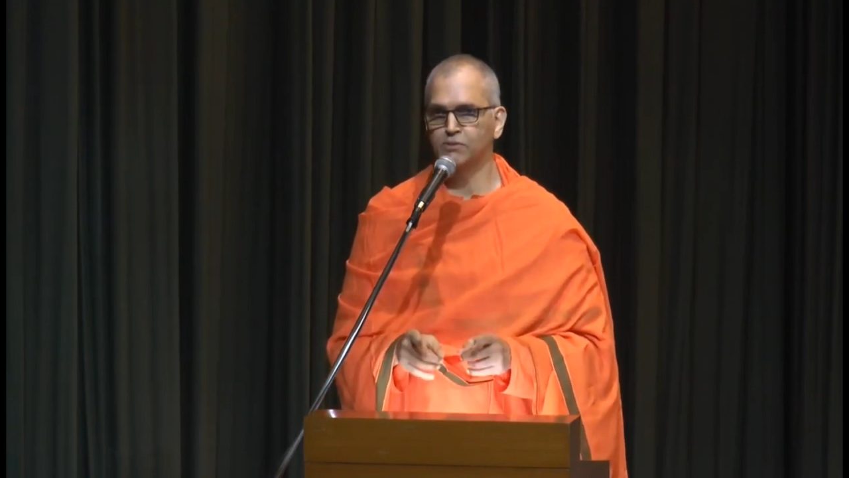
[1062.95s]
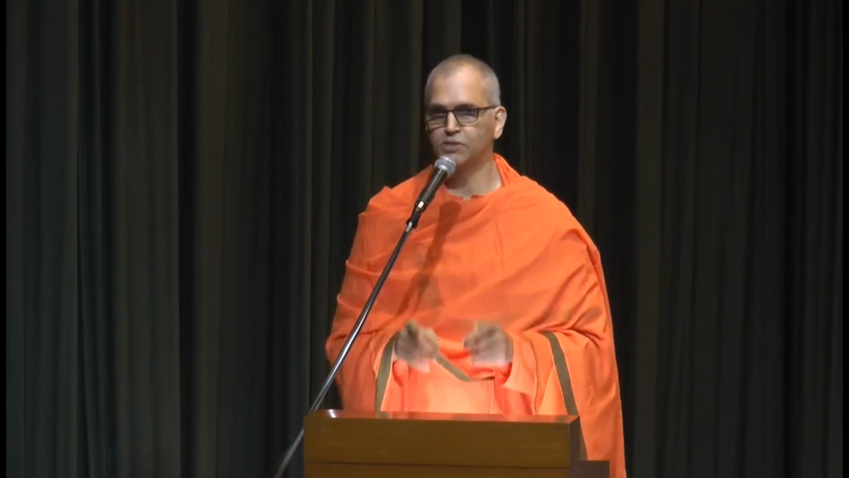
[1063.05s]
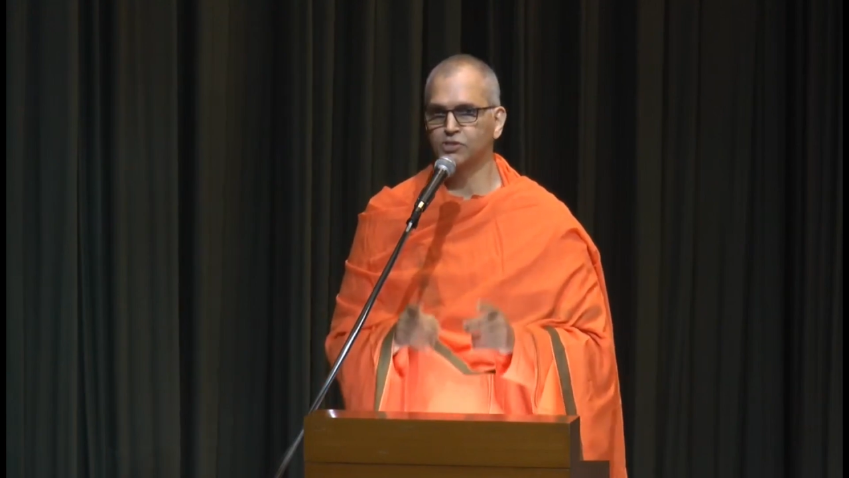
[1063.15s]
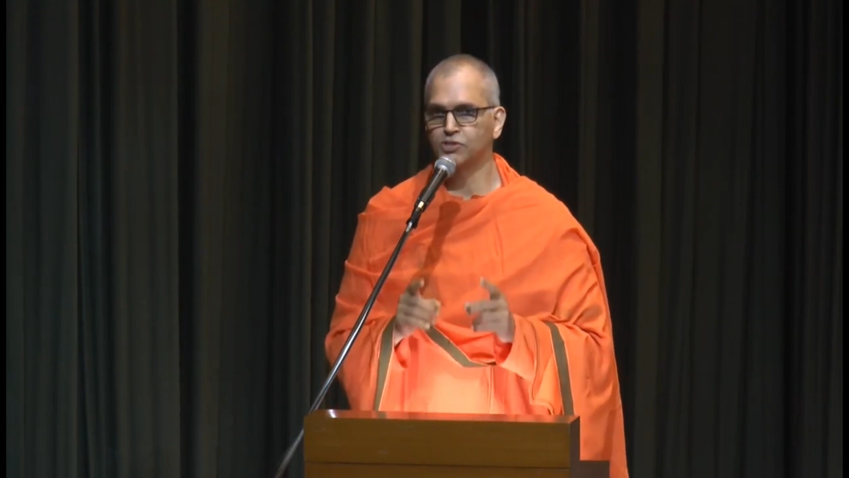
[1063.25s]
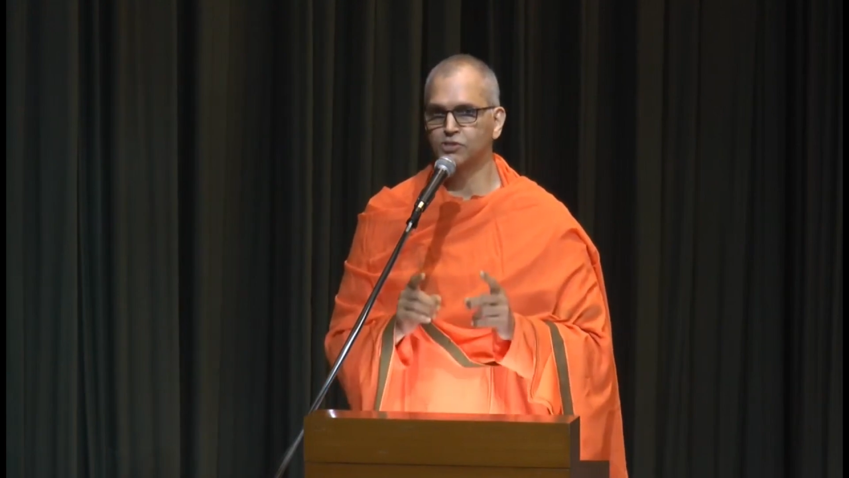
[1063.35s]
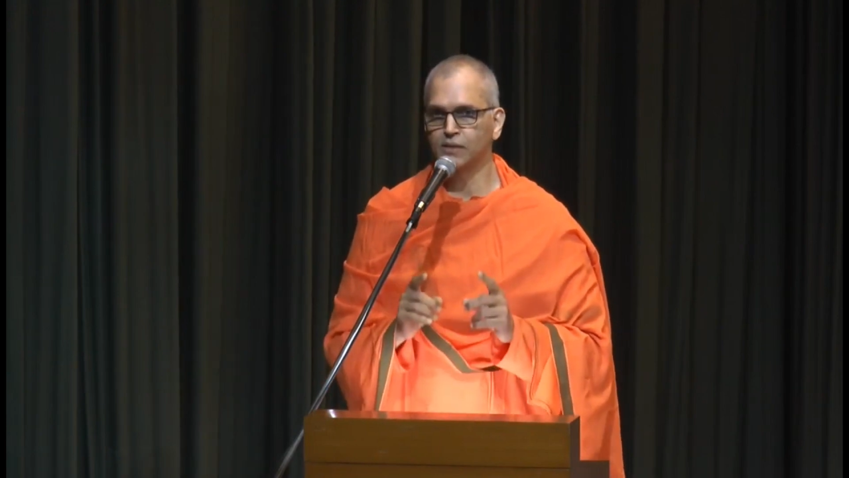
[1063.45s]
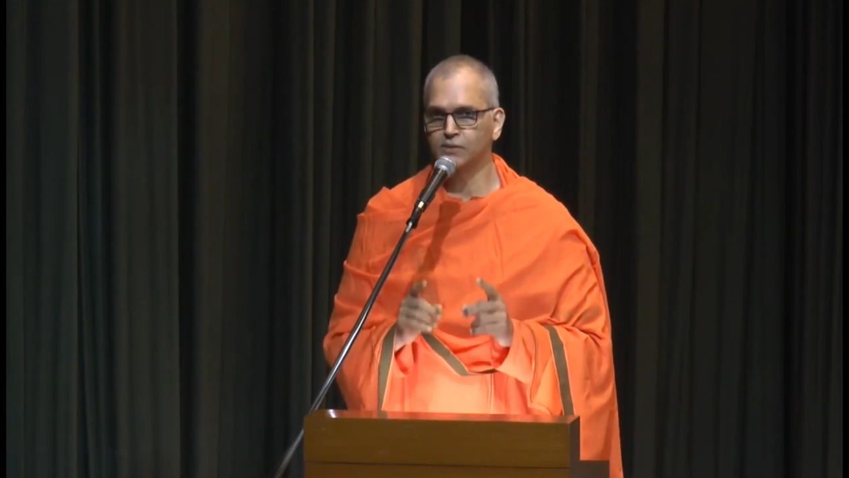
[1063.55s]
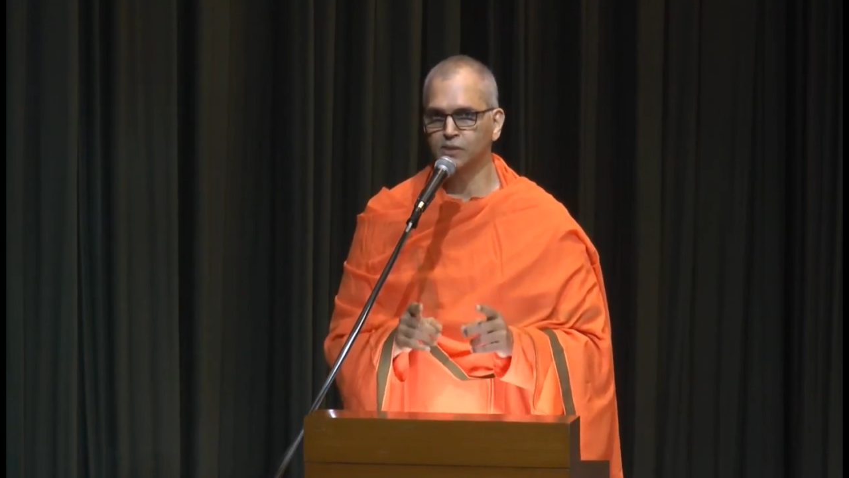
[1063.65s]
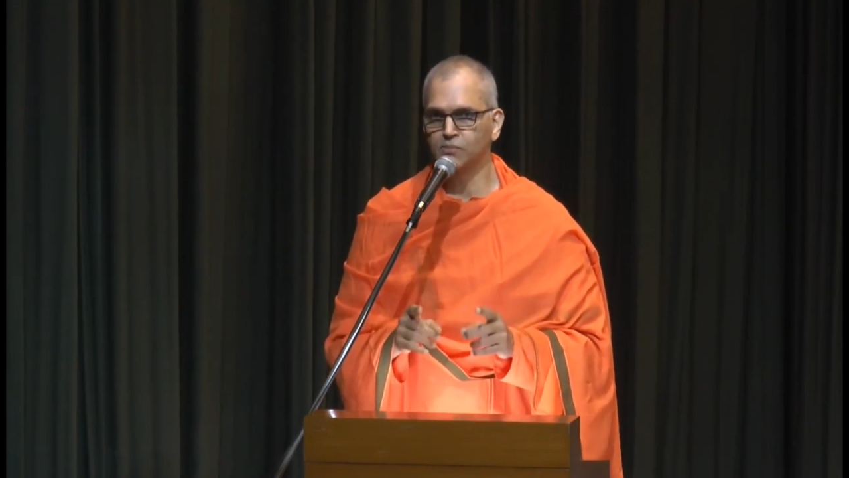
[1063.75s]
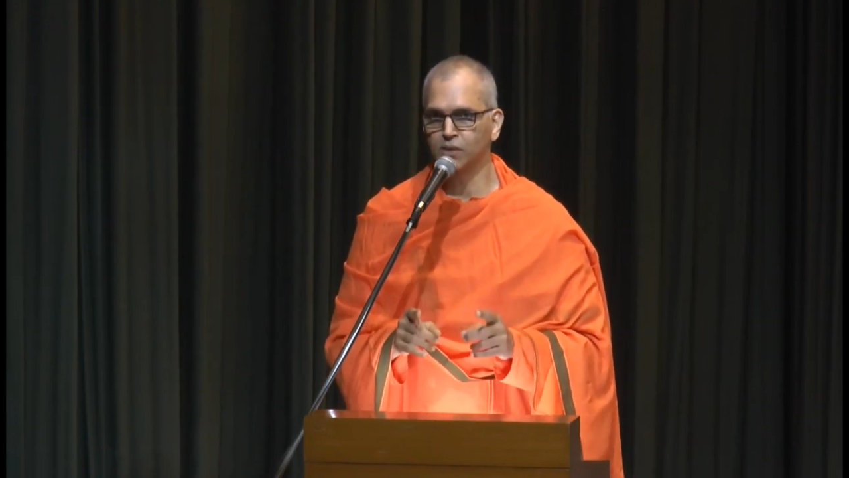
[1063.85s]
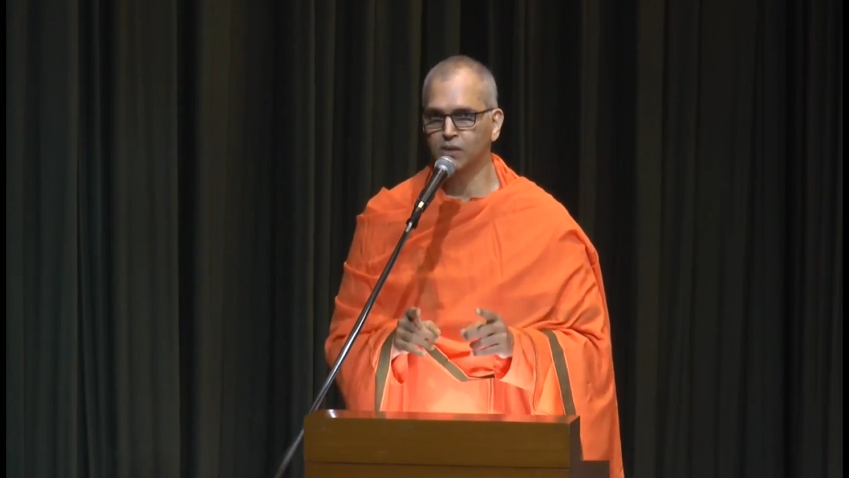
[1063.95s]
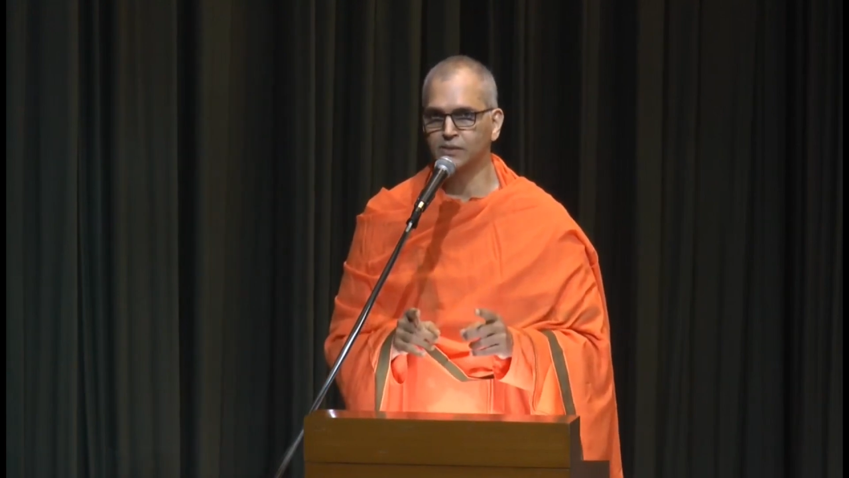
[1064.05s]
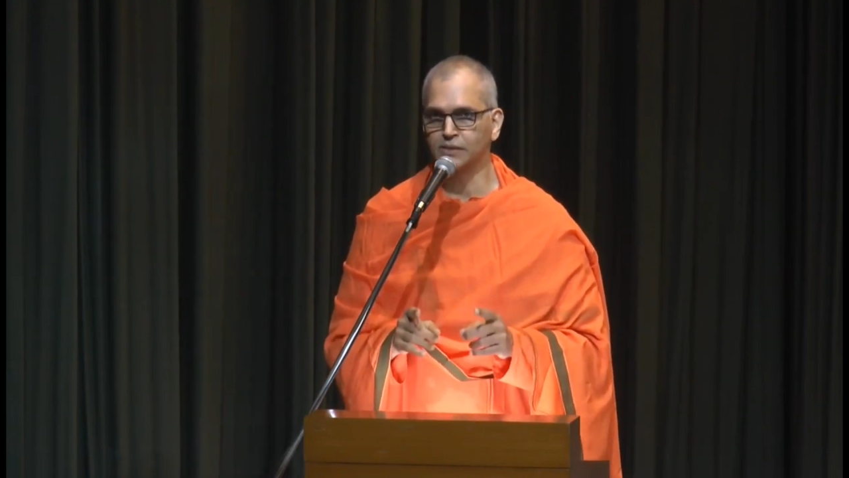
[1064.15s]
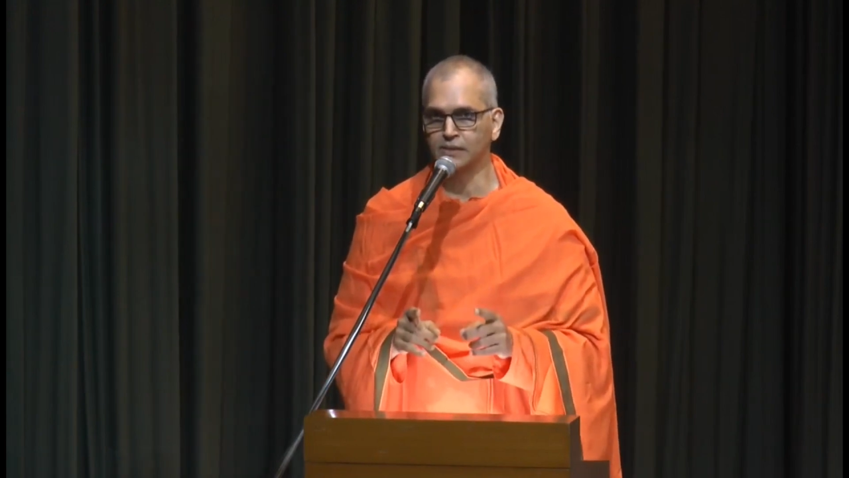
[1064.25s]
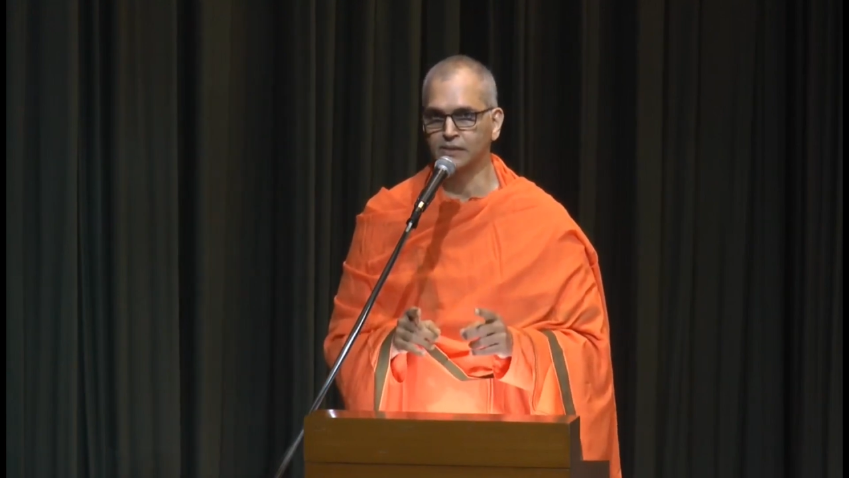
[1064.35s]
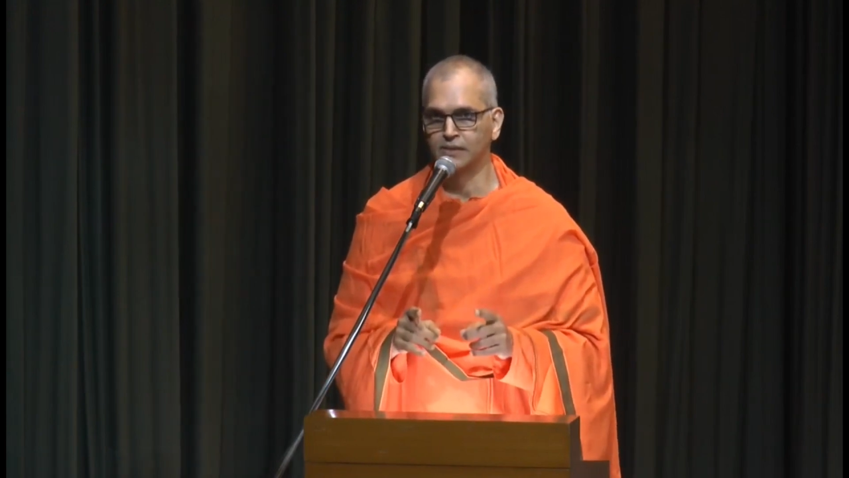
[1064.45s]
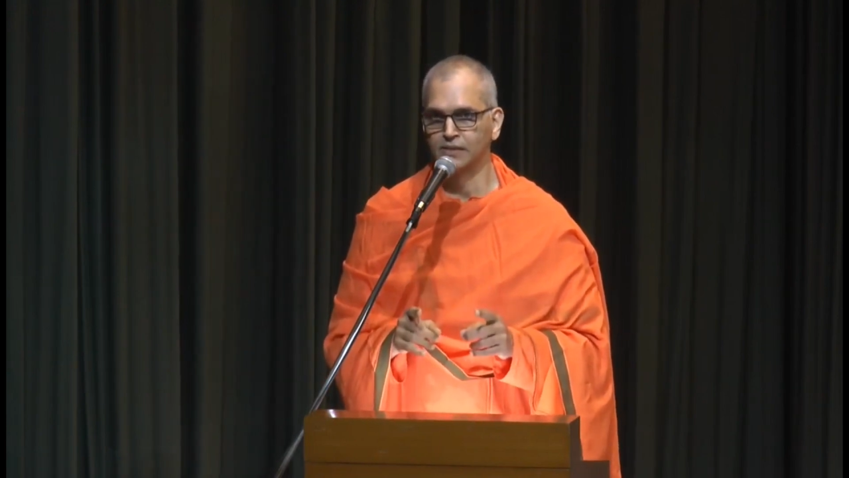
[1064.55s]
the subtle body.